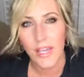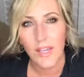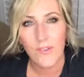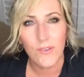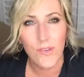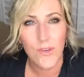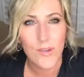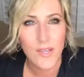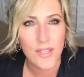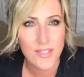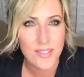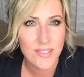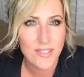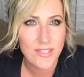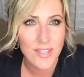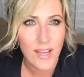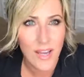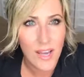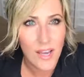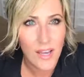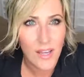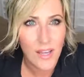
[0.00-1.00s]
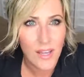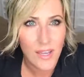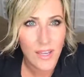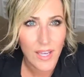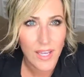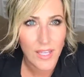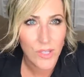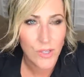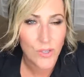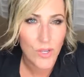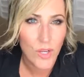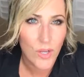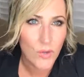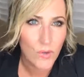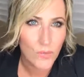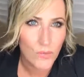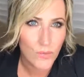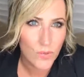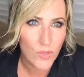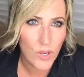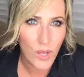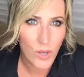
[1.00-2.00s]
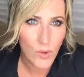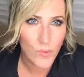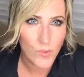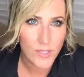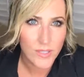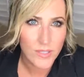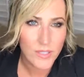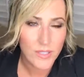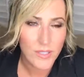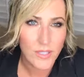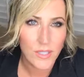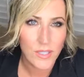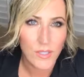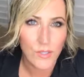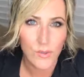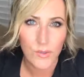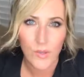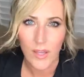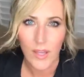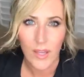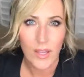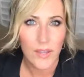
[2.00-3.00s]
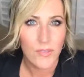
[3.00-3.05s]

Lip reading: If you get stuck and you don't know what to do,